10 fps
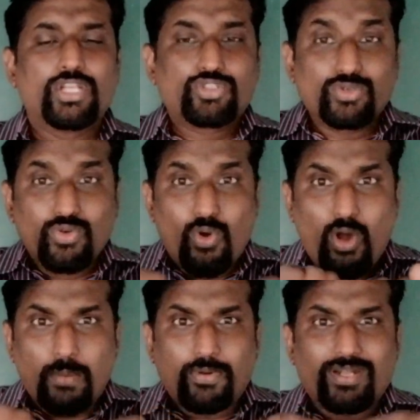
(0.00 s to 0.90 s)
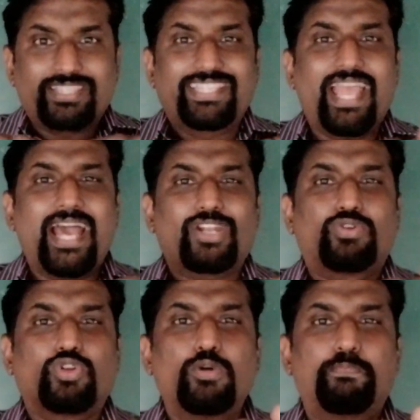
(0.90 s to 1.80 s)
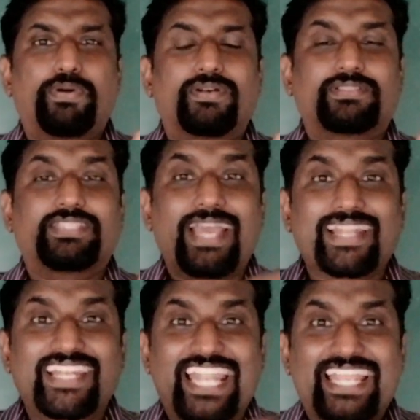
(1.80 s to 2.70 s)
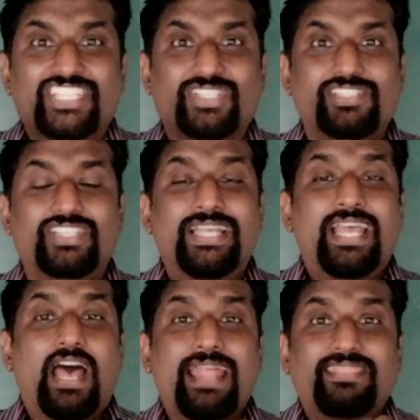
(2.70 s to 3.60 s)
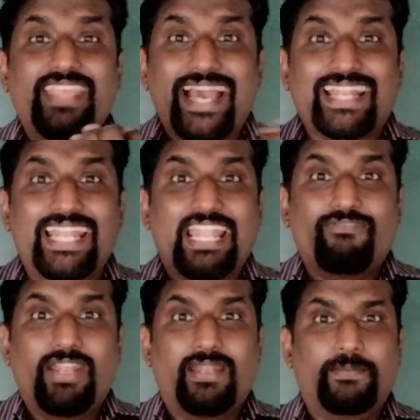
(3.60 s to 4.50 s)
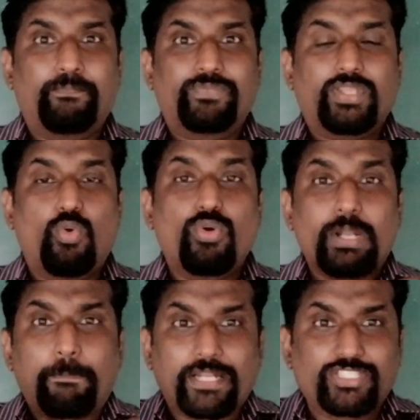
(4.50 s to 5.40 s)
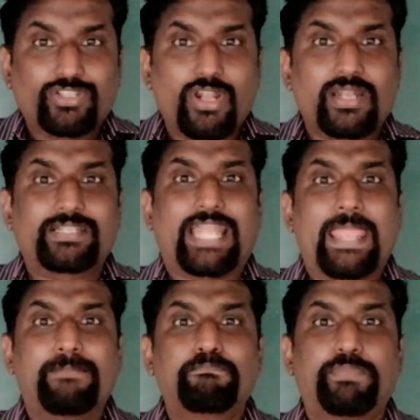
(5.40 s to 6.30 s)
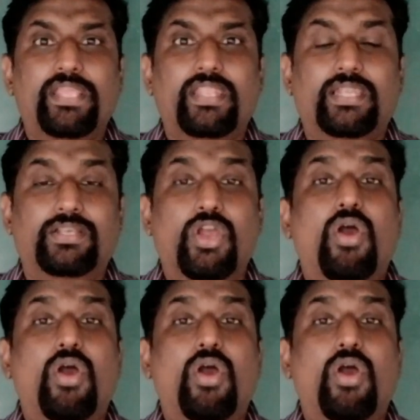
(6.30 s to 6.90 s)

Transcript: To know about their group, their relations and their level over a particular time period